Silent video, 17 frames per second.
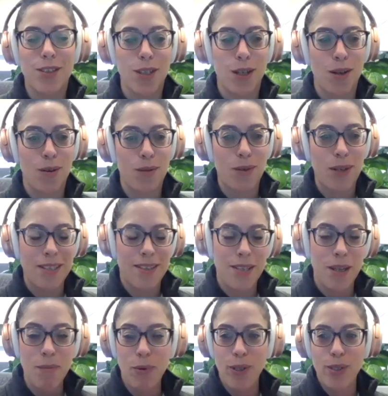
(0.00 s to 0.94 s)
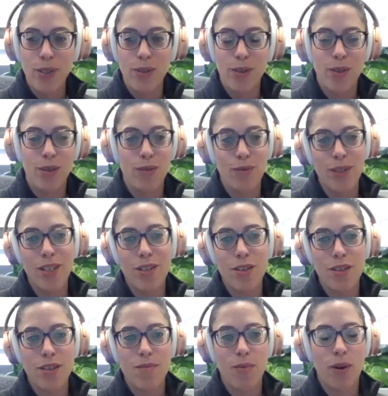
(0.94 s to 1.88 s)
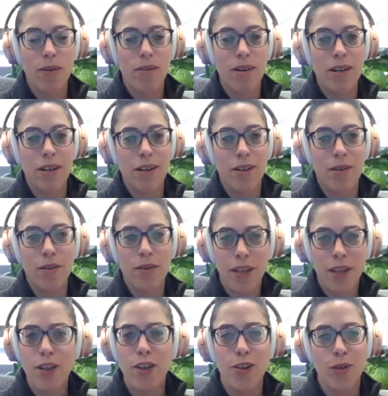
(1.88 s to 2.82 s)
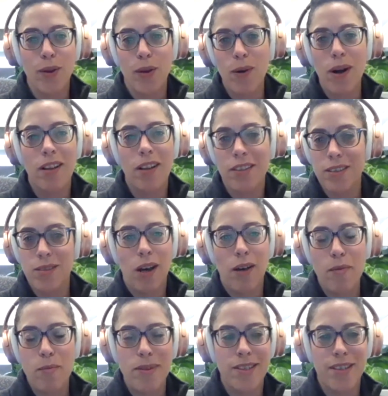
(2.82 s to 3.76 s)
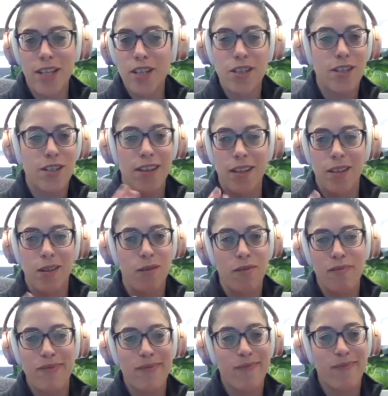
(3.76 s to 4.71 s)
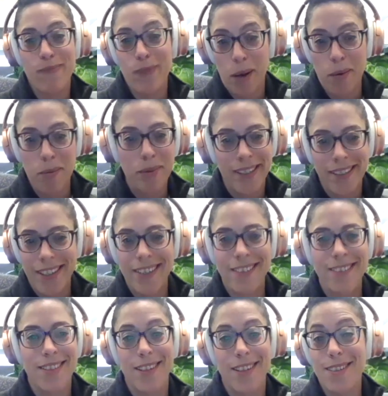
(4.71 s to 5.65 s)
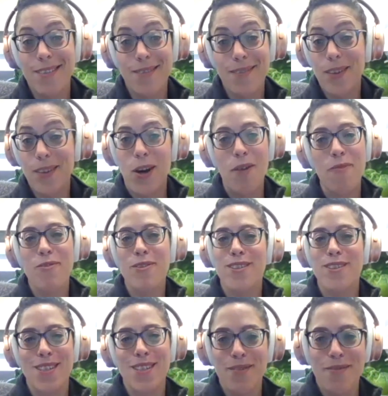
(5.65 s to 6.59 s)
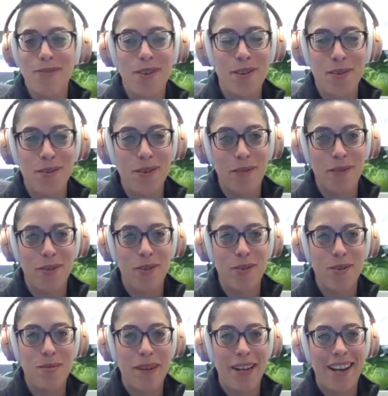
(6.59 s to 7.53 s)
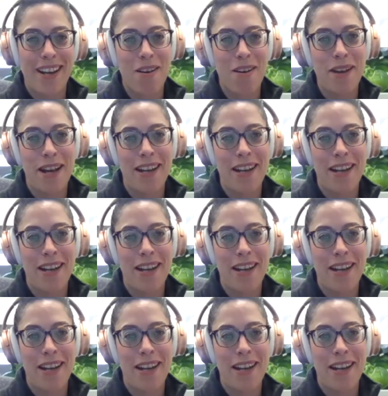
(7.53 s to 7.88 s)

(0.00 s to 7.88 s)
So at some point you reach this point where you think you're doing well because you have a presentation that you've probably done at conferences if you're spinning out of